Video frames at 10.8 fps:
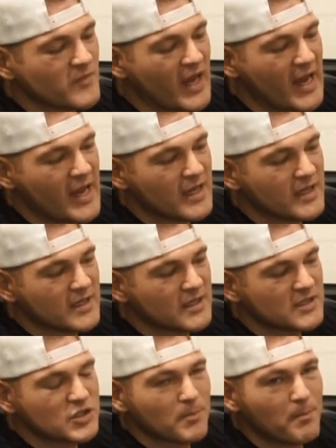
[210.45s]
a
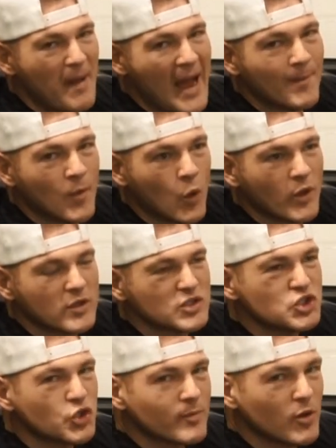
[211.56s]

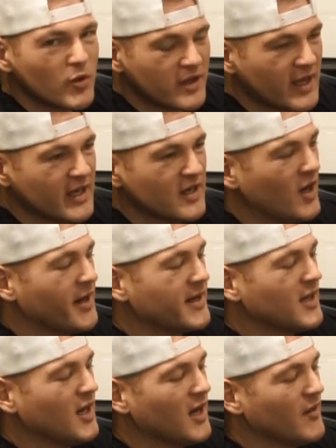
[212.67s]
Batmobile turbo kit on it
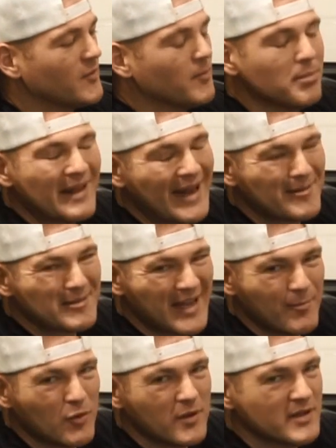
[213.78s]
from Black
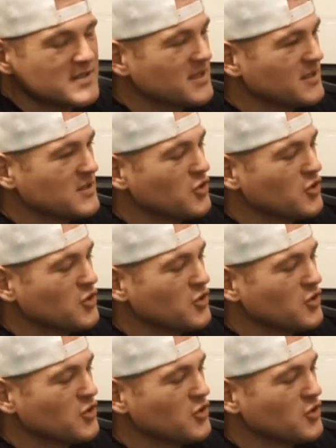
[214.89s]
Label is a